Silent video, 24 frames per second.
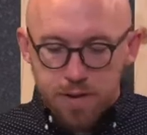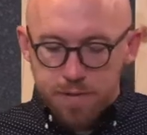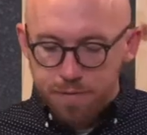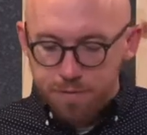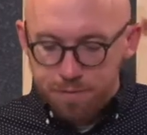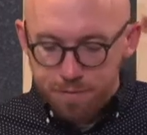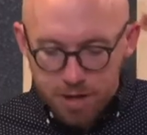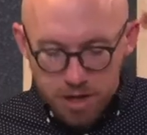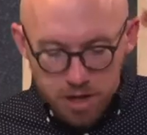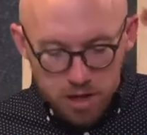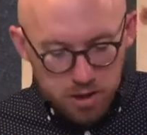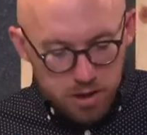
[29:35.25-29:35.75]

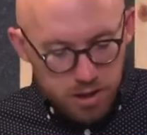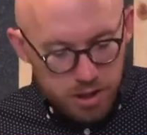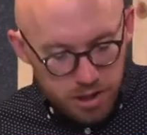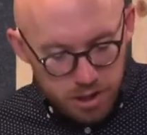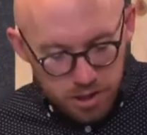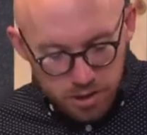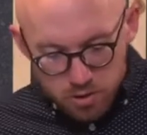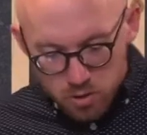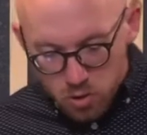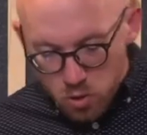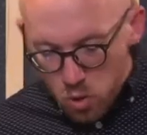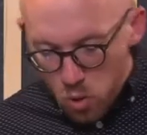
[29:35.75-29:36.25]

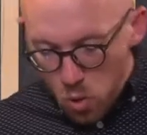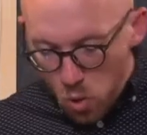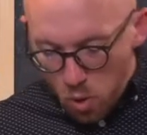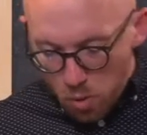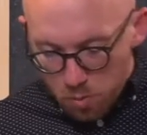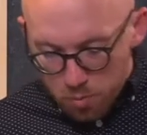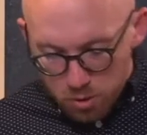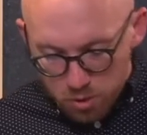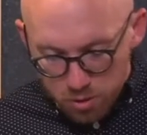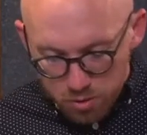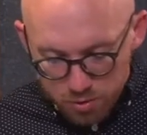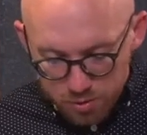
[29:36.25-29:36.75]
Very
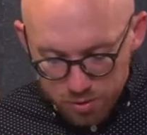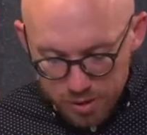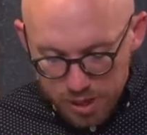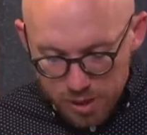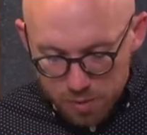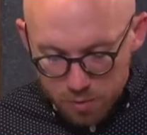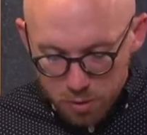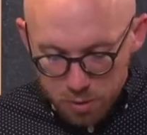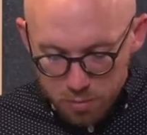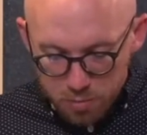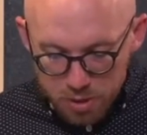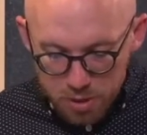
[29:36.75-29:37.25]
normal.
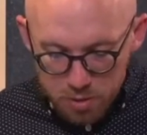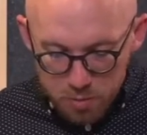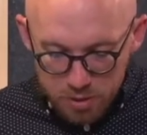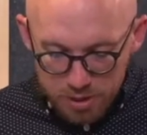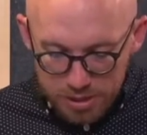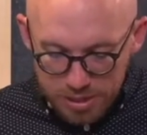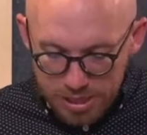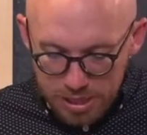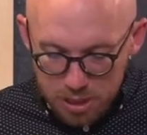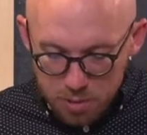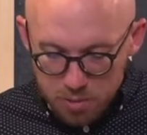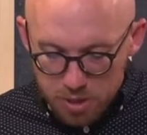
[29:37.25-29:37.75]
That would have been
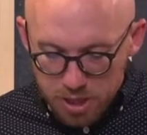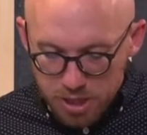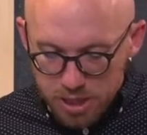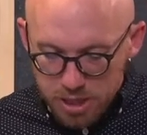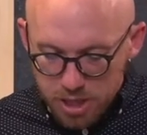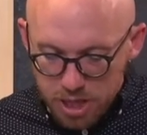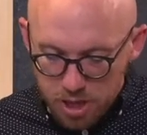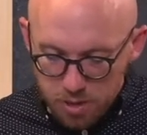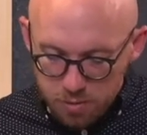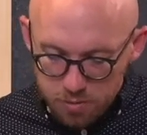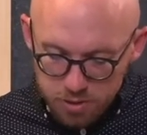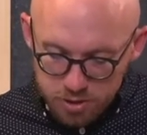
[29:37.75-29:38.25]
with anybody,
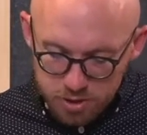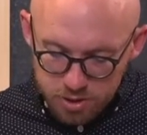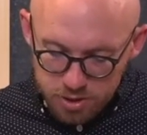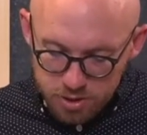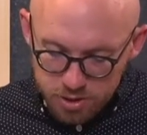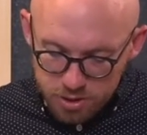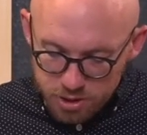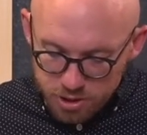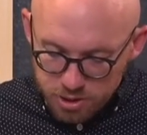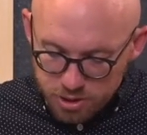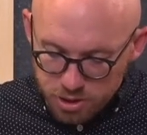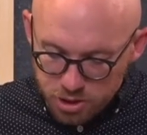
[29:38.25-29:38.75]
not with
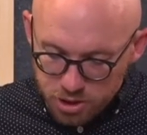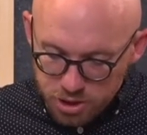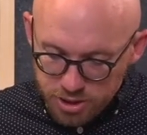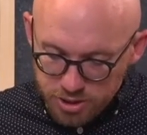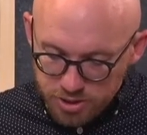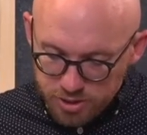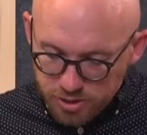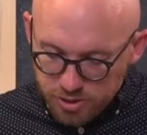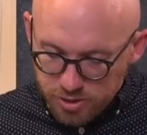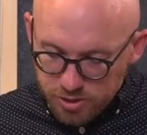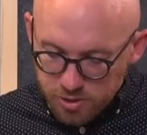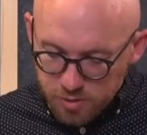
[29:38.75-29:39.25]
just
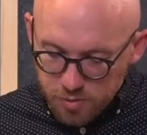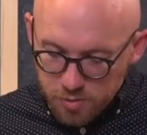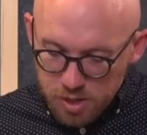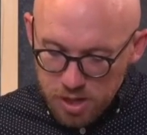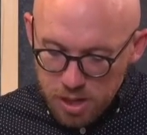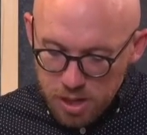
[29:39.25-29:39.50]
Jesus.